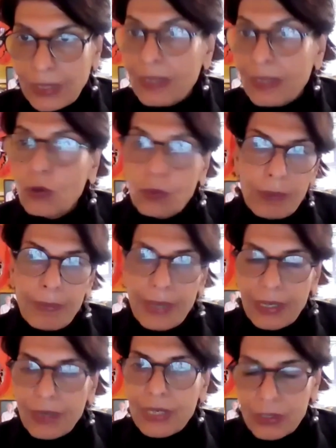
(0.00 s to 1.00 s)
And there could be
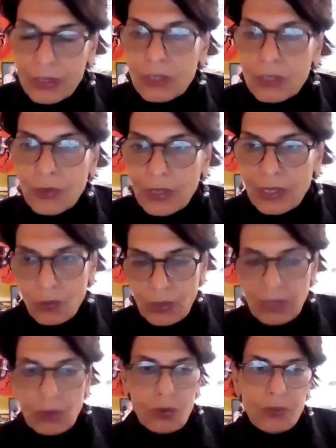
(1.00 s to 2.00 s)
many reasons for it.
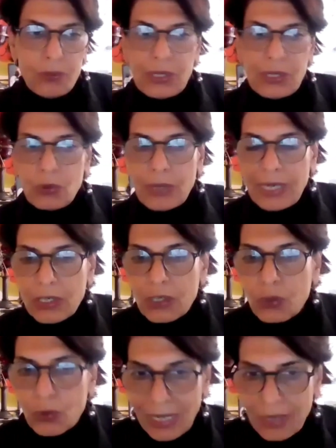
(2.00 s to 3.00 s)
We don't need to get
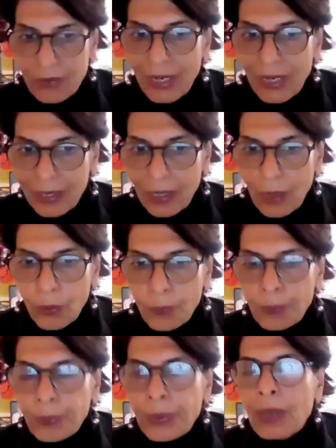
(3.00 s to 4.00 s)
into that right now.